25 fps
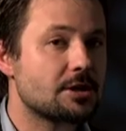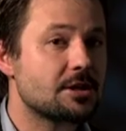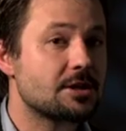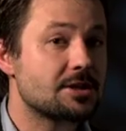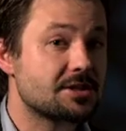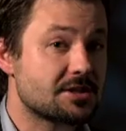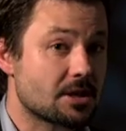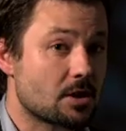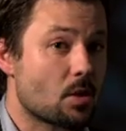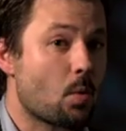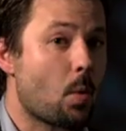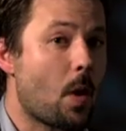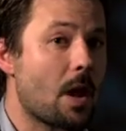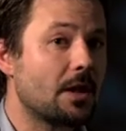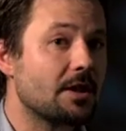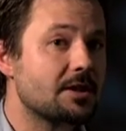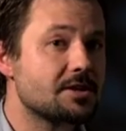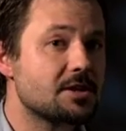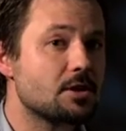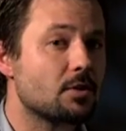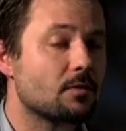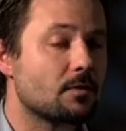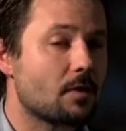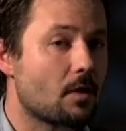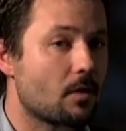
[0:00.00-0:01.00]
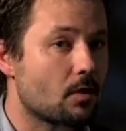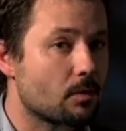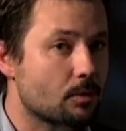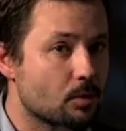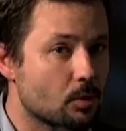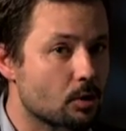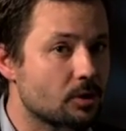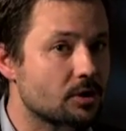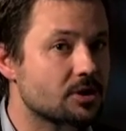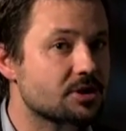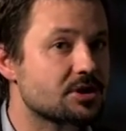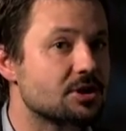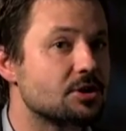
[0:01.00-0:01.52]
is the quality of our
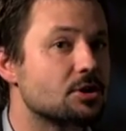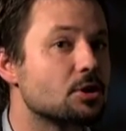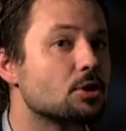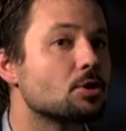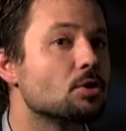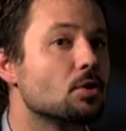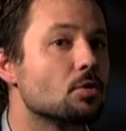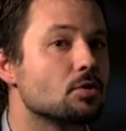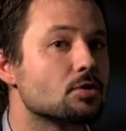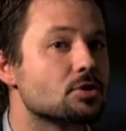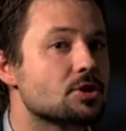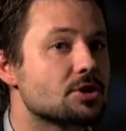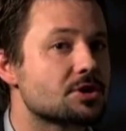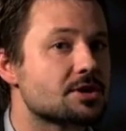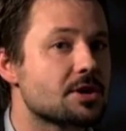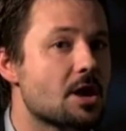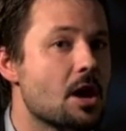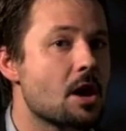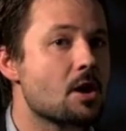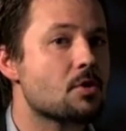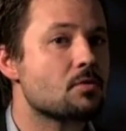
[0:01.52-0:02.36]
products and technologies,